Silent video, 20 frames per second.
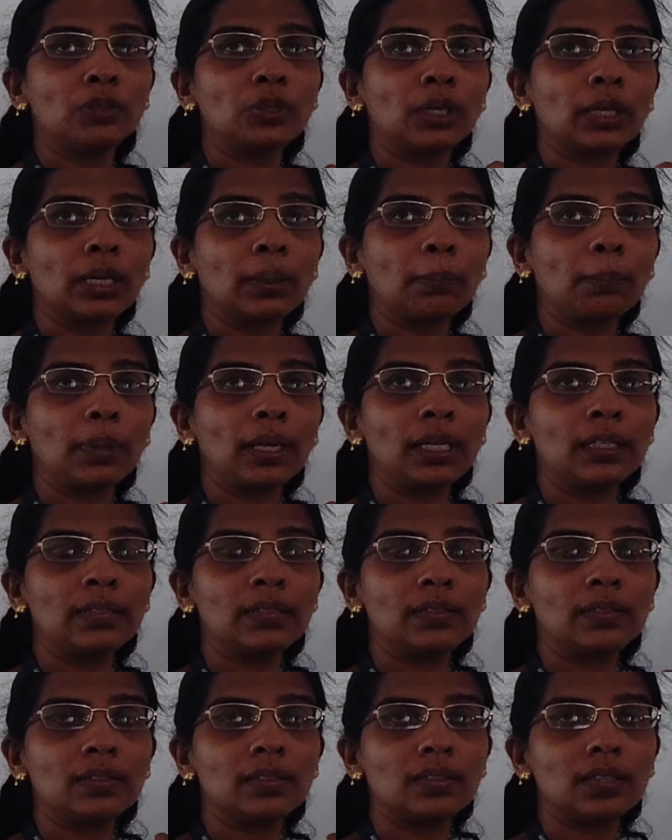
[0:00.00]
to replace
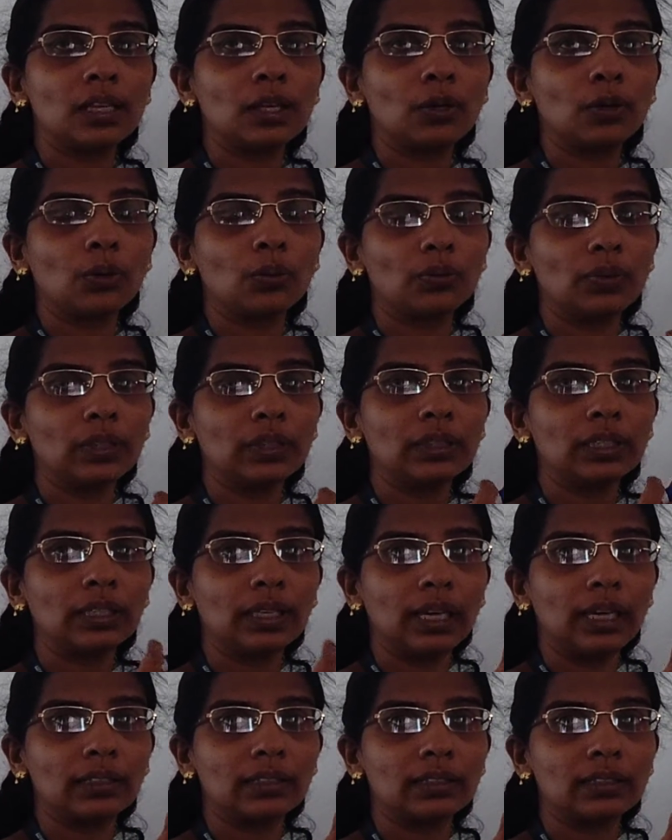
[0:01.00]
this 0 with
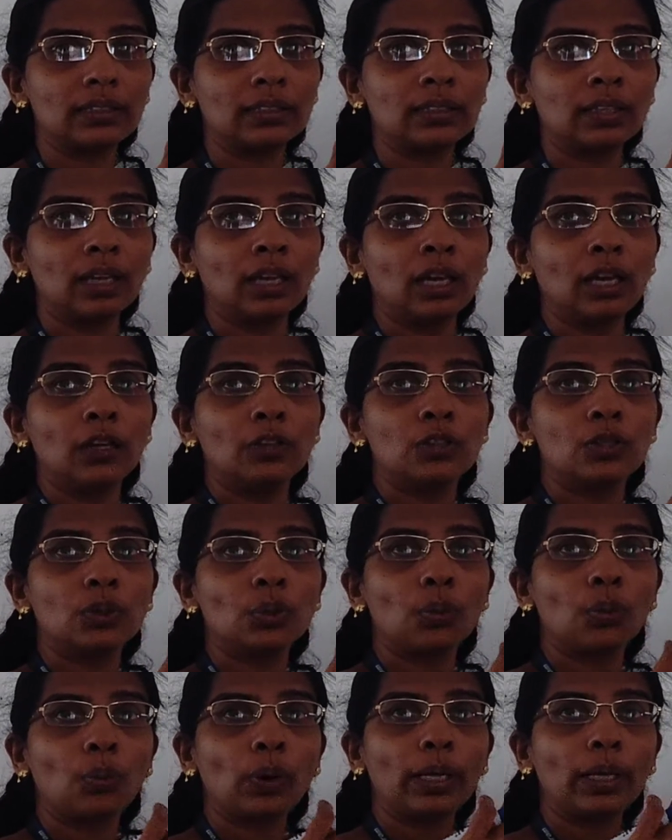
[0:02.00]
x.
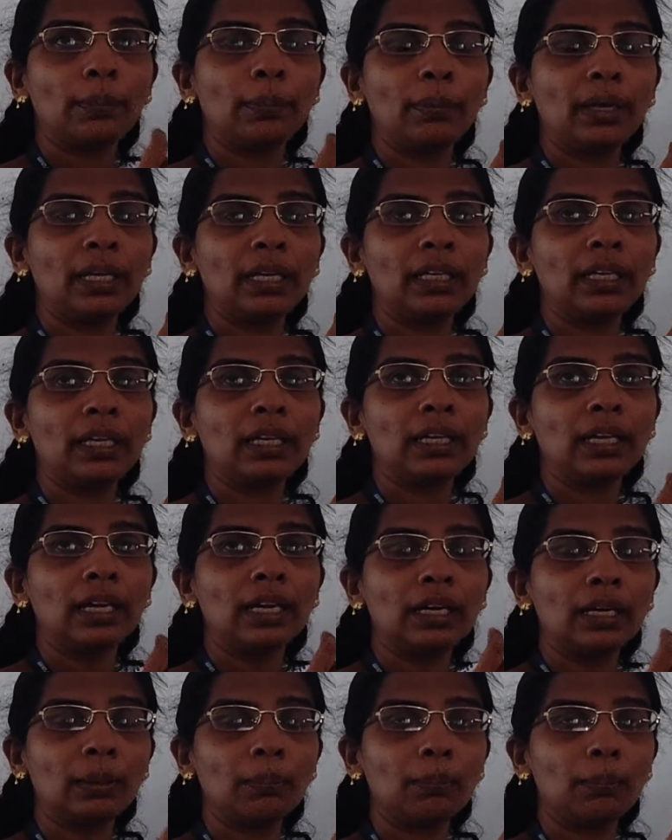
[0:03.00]
So while making a
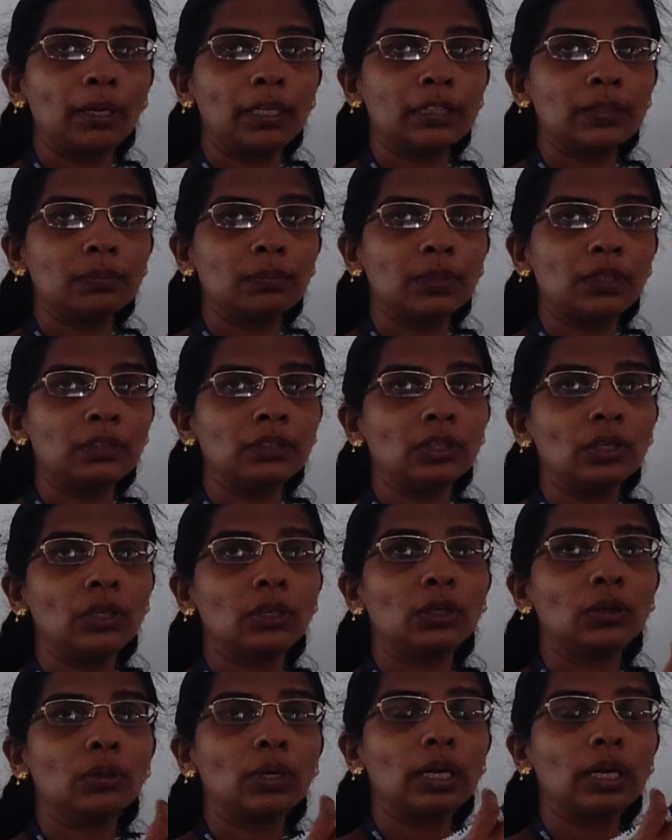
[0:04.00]
replacement, you